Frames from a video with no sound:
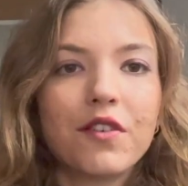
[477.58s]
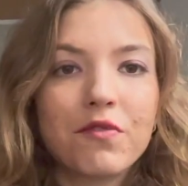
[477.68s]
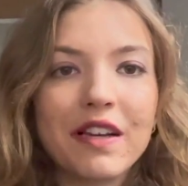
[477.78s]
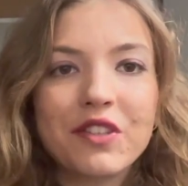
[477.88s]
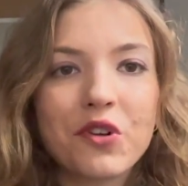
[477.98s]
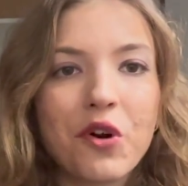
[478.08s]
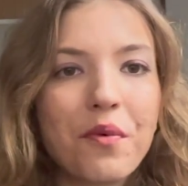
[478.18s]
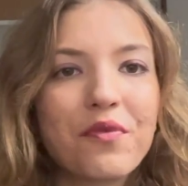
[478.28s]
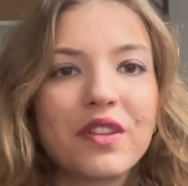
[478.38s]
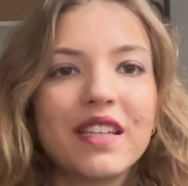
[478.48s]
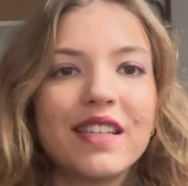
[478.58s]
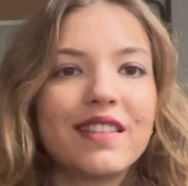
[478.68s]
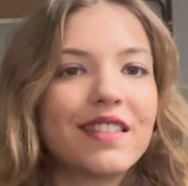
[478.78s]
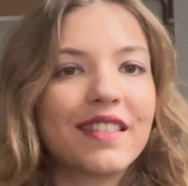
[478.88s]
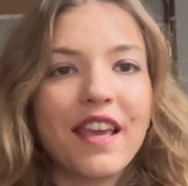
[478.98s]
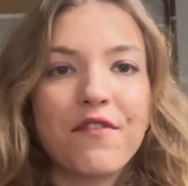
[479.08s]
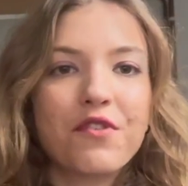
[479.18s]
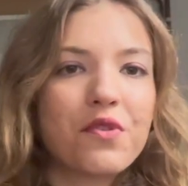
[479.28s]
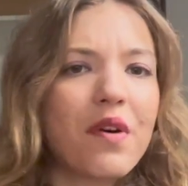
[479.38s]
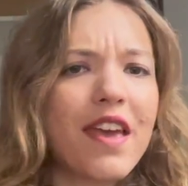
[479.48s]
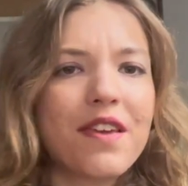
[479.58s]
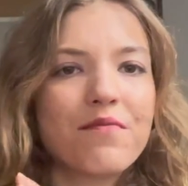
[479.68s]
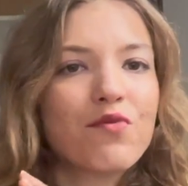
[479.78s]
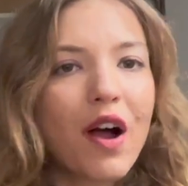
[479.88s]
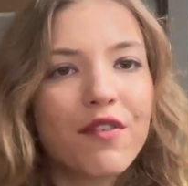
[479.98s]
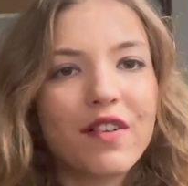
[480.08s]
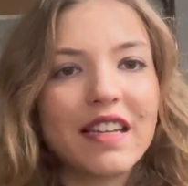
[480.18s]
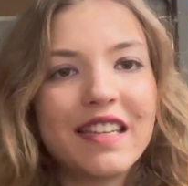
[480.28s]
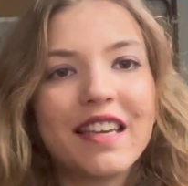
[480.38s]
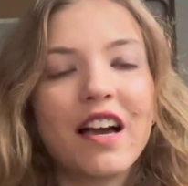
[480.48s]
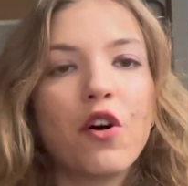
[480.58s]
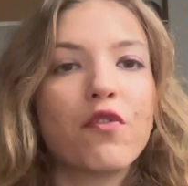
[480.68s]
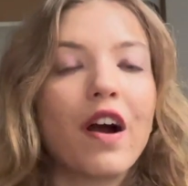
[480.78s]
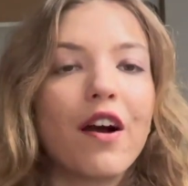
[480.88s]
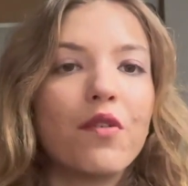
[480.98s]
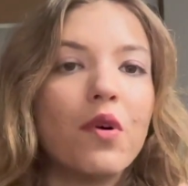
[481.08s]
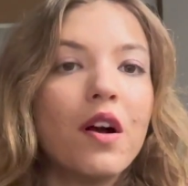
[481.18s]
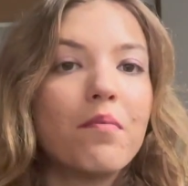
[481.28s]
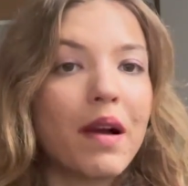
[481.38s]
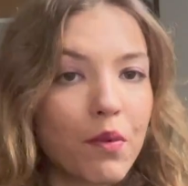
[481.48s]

Right, so hopefully this gave you a rough idea of how my